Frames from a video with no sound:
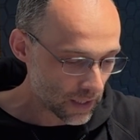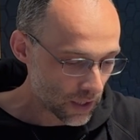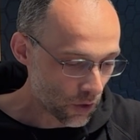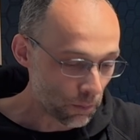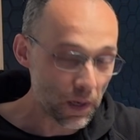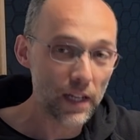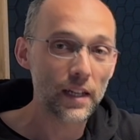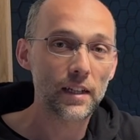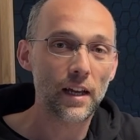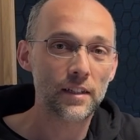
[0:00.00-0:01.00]

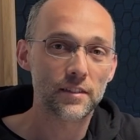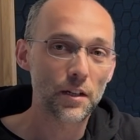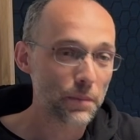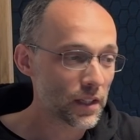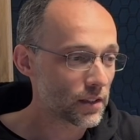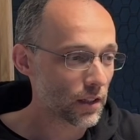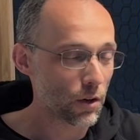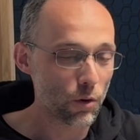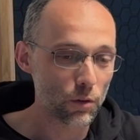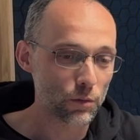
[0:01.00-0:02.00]
complaining and sleeping in the
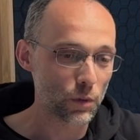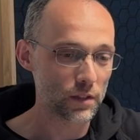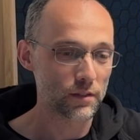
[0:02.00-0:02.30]
cold with